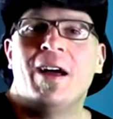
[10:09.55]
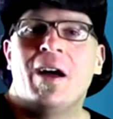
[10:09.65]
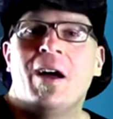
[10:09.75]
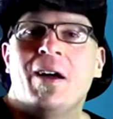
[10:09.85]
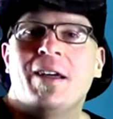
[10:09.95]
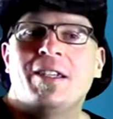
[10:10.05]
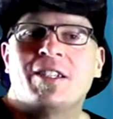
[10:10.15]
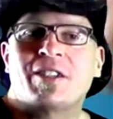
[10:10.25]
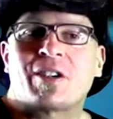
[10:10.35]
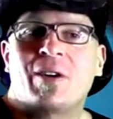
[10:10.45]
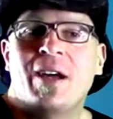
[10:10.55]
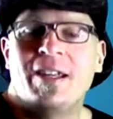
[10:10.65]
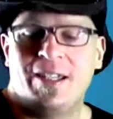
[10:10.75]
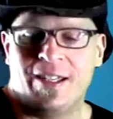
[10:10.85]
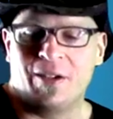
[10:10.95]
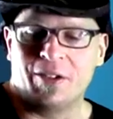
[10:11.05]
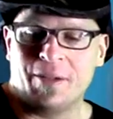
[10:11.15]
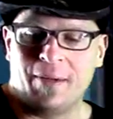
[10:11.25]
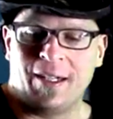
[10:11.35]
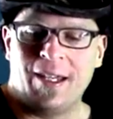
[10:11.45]
Uh, it's just crazy. And
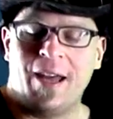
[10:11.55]
ultimately, yeah,